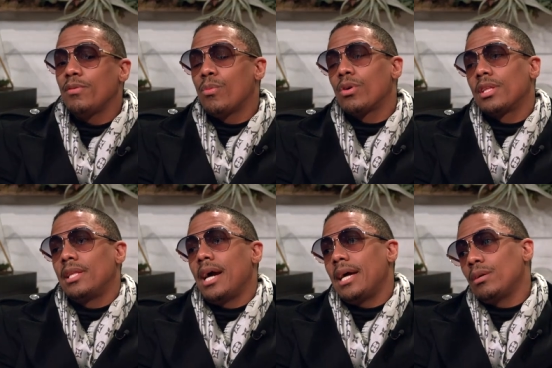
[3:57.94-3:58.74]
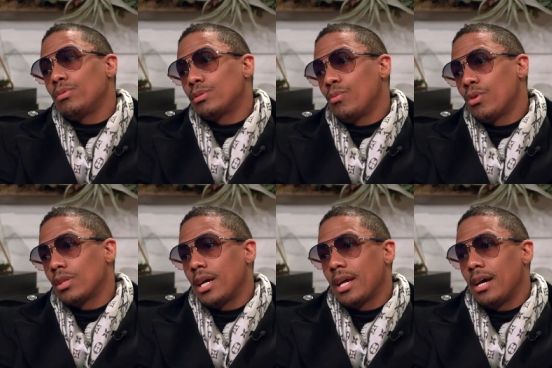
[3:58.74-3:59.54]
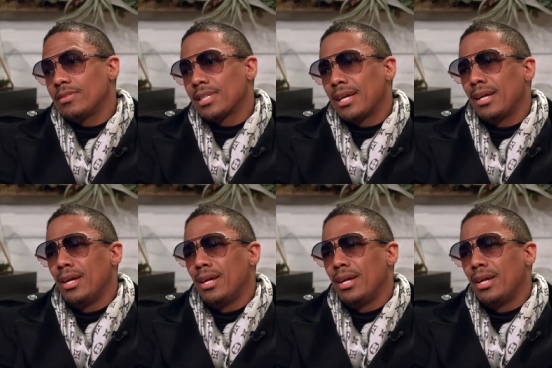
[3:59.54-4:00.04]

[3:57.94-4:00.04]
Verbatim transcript: And even more than that, it was more like I was